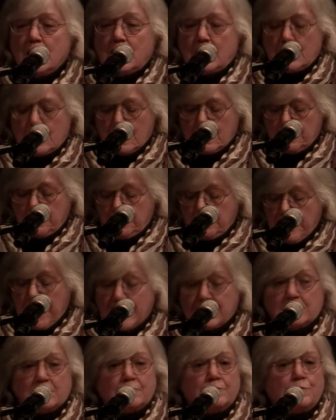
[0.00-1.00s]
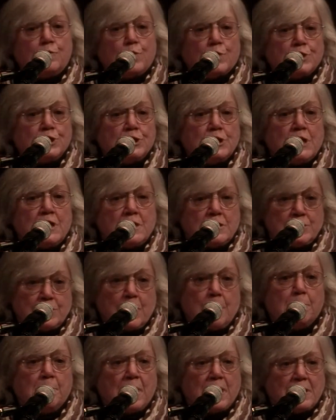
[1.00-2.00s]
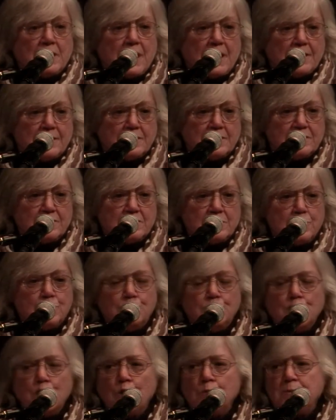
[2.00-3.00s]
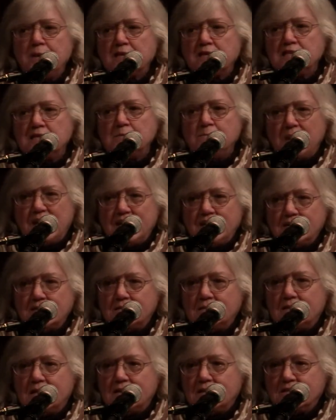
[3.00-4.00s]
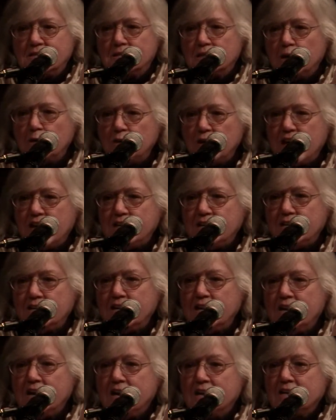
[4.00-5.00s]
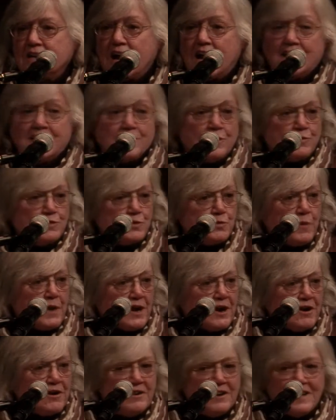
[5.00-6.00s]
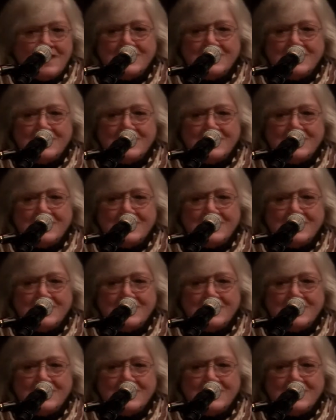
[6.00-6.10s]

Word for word: a battle for Sh uh, Shambhala, this utopic space that is located God knows where,